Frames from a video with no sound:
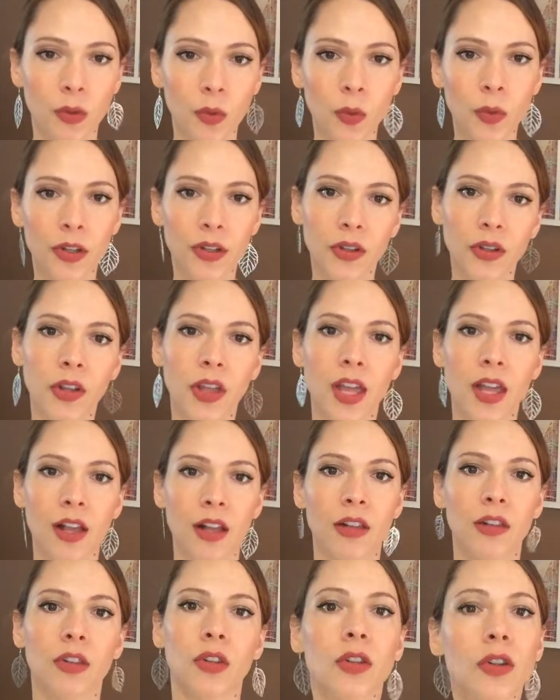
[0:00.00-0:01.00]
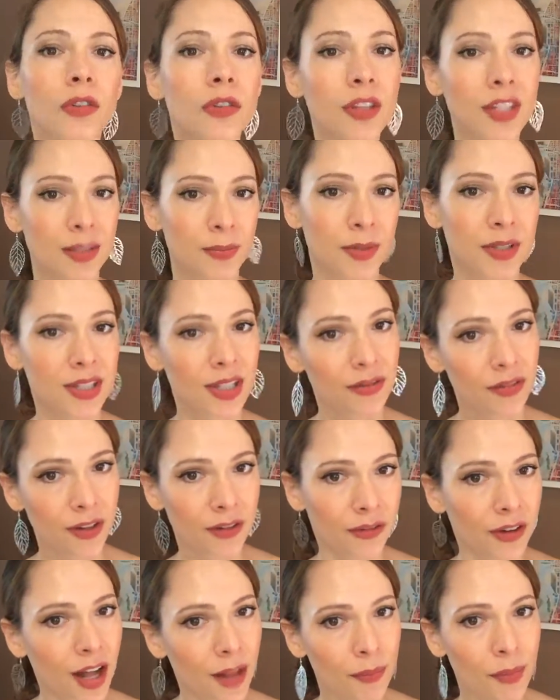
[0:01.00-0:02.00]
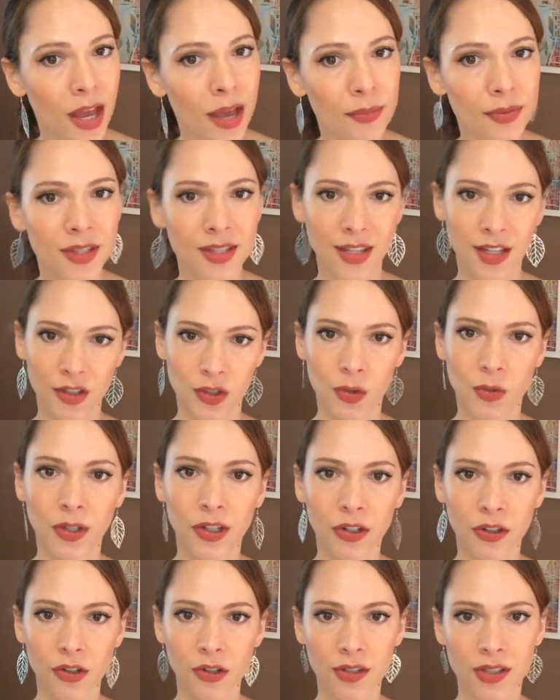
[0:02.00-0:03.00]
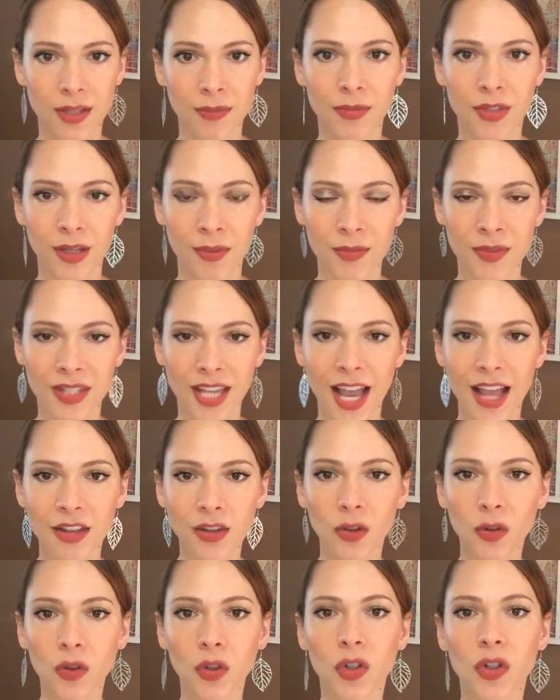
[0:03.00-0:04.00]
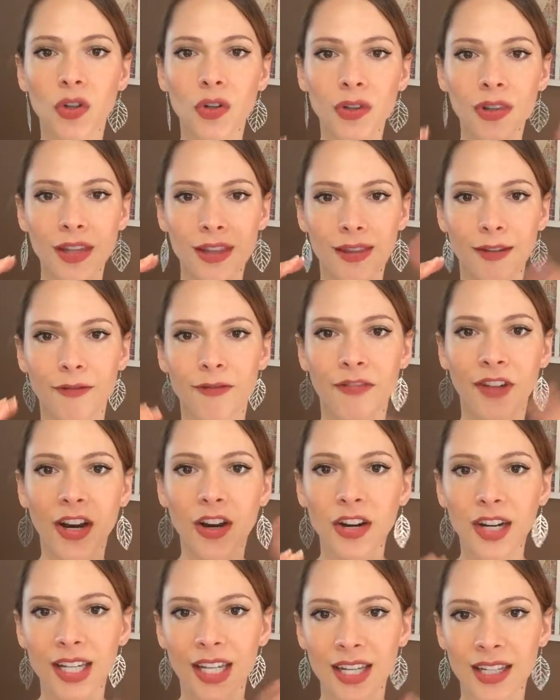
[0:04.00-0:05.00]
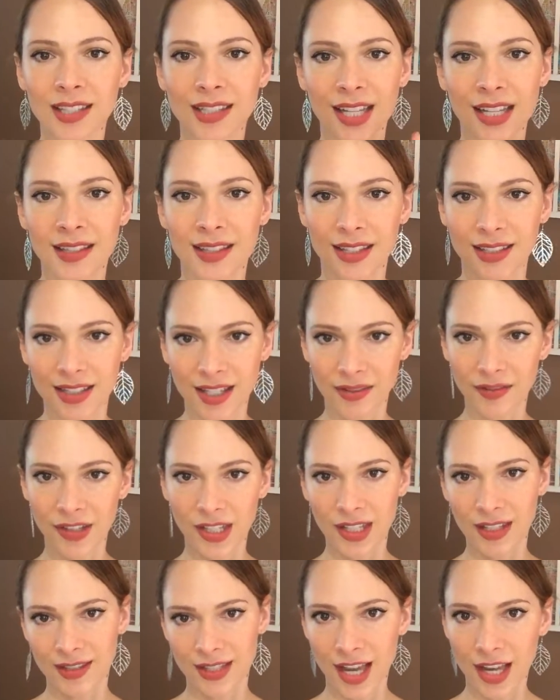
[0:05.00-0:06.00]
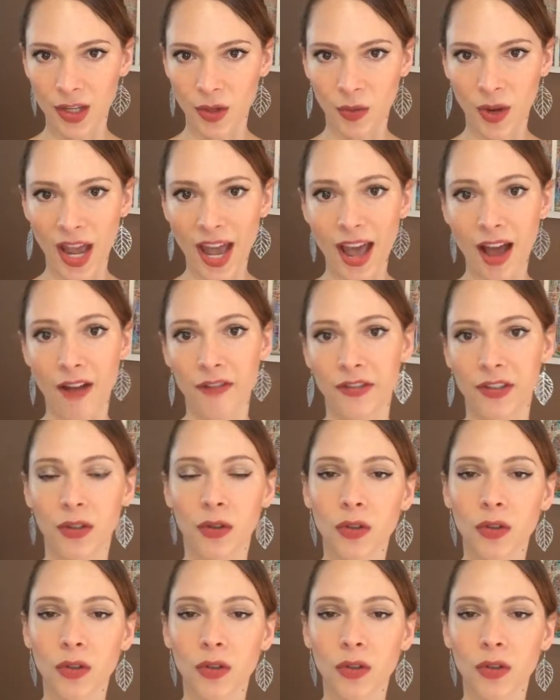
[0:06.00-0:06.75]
You will learn the specific FODMAPs that trigger your symptoms, and you'll learn the varying sensitivities that you have.